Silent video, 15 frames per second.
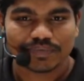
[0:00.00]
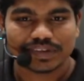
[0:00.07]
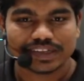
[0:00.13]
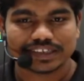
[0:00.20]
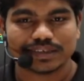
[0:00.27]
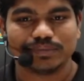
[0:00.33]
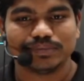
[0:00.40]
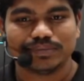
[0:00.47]

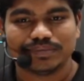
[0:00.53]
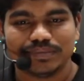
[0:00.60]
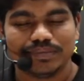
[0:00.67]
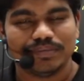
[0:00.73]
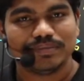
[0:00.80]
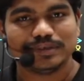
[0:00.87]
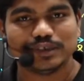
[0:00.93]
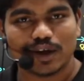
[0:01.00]
Some
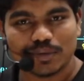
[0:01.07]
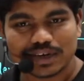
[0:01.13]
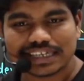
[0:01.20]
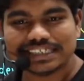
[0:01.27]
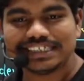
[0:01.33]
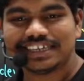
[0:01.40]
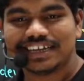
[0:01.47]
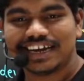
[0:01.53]

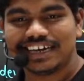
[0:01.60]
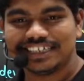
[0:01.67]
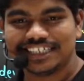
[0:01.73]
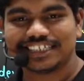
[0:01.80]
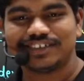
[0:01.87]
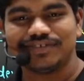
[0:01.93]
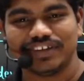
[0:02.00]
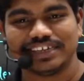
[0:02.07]
geometry, and
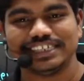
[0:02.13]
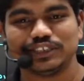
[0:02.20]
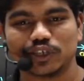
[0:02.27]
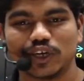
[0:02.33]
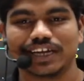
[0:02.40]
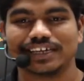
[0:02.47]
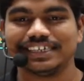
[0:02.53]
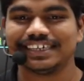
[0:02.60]
just we are
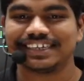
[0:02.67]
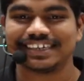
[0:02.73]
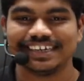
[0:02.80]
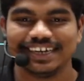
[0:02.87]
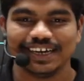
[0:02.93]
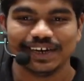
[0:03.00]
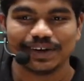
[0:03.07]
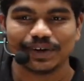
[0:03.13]
enjoying, right?
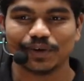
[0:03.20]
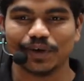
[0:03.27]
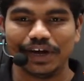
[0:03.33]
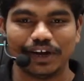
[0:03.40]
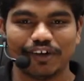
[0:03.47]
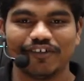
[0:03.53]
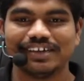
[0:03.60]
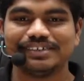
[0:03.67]
No need
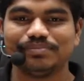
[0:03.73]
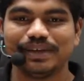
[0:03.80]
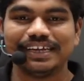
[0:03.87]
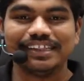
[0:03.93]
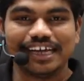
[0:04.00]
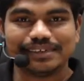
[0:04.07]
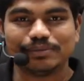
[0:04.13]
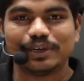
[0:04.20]
of very big
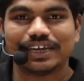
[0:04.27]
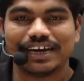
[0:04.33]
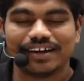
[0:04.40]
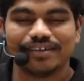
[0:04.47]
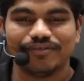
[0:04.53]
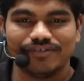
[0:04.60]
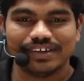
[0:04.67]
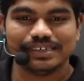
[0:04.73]
thermo,
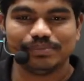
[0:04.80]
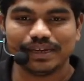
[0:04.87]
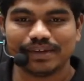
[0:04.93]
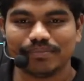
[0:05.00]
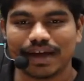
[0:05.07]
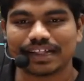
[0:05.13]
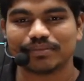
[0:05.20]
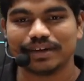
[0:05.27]
very big
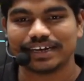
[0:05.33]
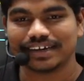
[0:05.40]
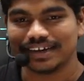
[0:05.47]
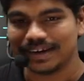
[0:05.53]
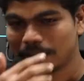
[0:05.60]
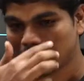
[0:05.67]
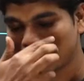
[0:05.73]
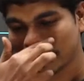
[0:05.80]

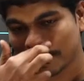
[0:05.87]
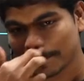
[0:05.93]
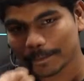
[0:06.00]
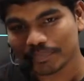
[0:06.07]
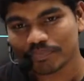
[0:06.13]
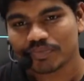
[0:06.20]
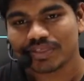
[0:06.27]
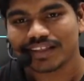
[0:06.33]
mathematical
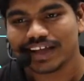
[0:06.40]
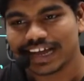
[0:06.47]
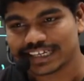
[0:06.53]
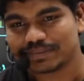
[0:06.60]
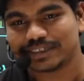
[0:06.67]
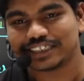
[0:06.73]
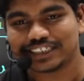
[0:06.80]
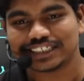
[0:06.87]

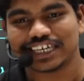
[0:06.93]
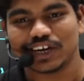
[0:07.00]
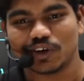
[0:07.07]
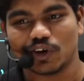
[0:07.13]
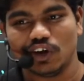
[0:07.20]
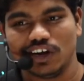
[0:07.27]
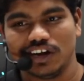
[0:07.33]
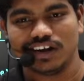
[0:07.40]
expressions and
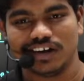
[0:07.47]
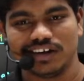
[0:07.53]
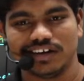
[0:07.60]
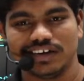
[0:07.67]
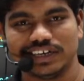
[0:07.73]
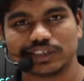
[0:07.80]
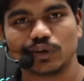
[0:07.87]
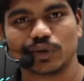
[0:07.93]
all.
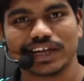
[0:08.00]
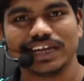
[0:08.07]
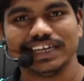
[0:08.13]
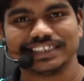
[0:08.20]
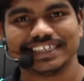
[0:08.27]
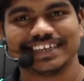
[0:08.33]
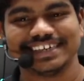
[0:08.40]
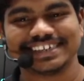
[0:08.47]
It's looking
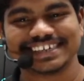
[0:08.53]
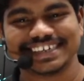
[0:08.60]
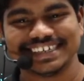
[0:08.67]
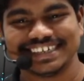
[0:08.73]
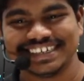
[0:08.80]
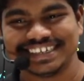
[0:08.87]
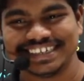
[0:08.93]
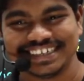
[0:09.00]
easy, correct?
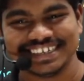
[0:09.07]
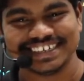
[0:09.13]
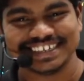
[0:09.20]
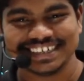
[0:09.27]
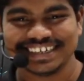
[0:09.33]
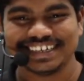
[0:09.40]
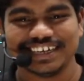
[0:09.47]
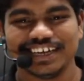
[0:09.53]

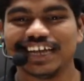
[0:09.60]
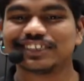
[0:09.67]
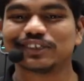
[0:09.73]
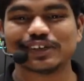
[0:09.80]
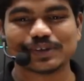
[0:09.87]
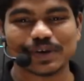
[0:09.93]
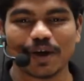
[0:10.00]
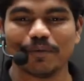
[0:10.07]
Yes or
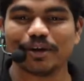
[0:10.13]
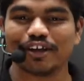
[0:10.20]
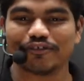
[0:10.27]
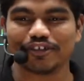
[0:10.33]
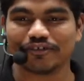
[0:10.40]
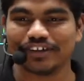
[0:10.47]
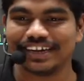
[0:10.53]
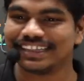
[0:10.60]
no? How many of you
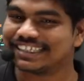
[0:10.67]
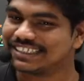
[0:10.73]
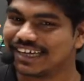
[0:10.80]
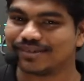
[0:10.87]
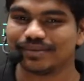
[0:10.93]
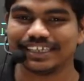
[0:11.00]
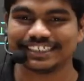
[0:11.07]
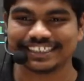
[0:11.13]
are feeling this
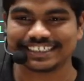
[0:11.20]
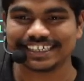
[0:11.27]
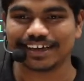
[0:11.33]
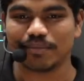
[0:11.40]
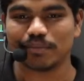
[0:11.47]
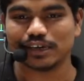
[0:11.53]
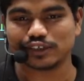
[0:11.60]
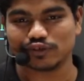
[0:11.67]
thermal is easy
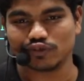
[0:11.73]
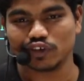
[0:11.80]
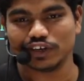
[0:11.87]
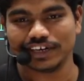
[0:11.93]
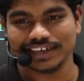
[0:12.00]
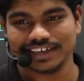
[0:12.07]
compared to fluid?